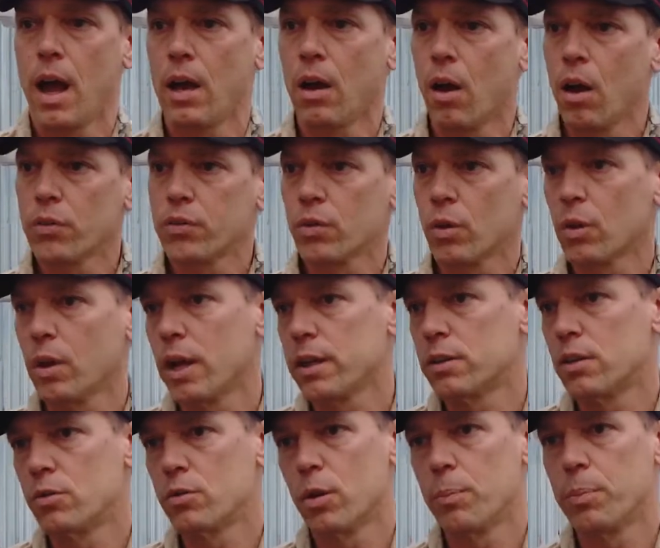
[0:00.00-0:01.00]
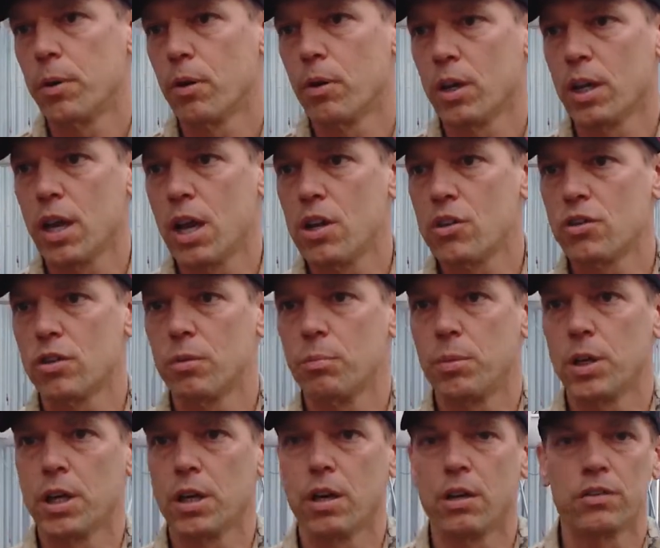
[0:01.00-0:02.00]
I also like the drip irrigation
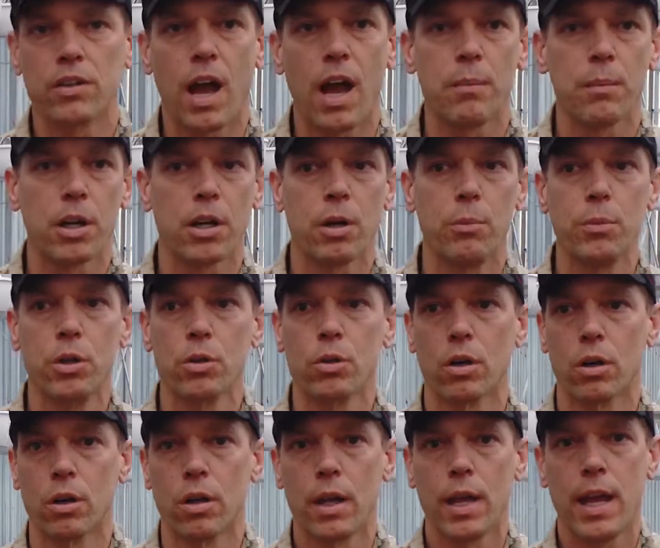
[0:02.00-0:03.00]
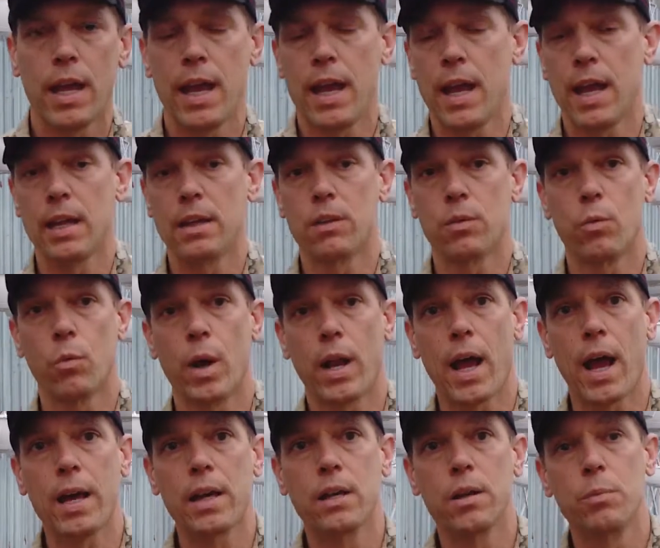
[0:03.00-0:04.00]
because I'm a commuter, and
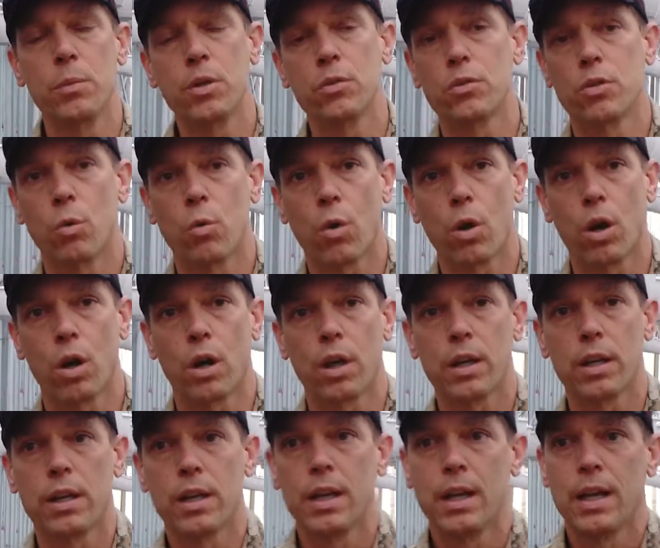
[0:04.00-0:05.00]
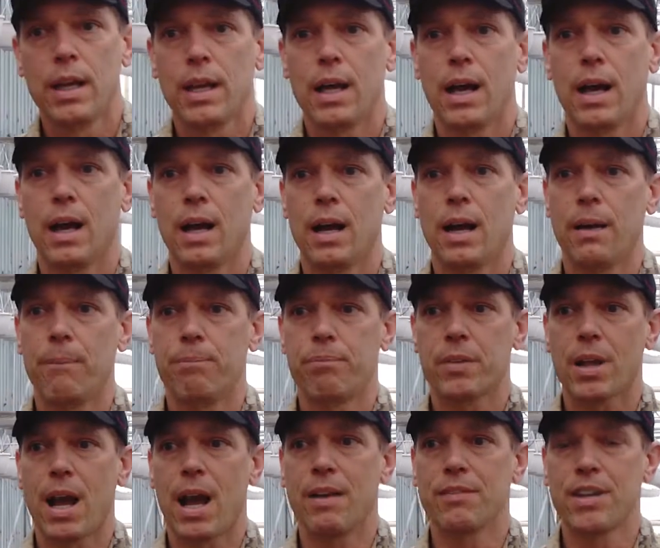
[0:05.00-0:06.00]
when I commute to work,
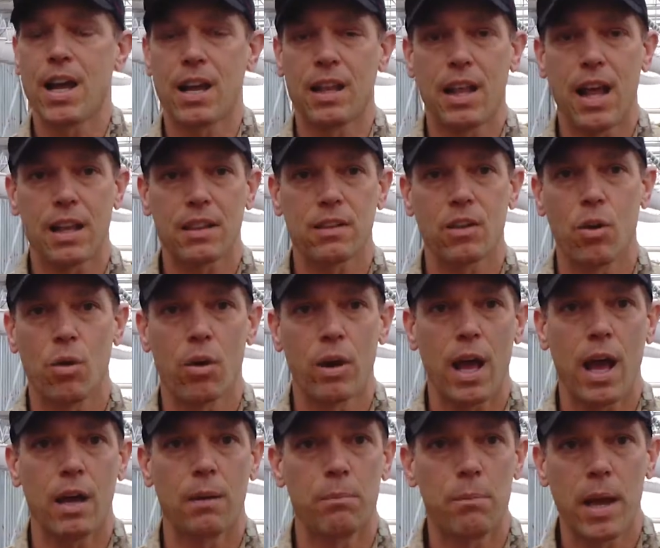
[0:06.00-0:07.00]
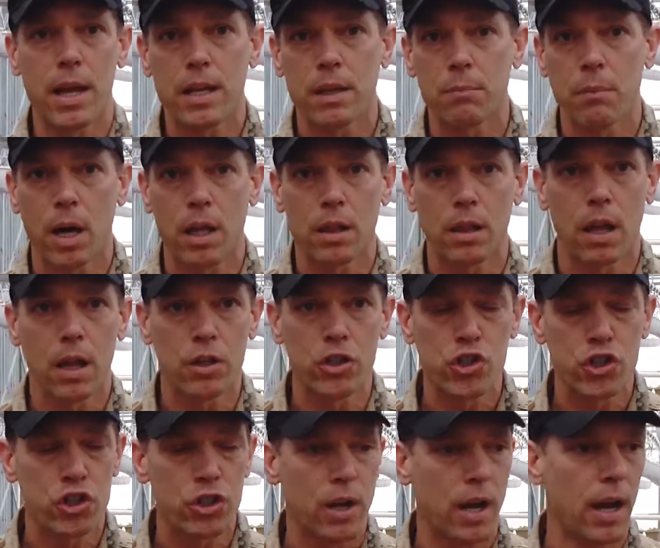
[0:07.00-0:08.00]
I've got a lot going on. I'm making my
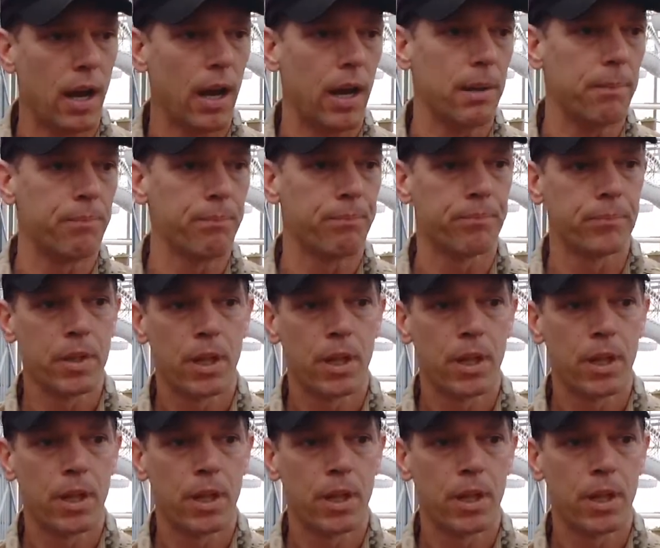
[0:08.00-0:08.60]
lunch, I'm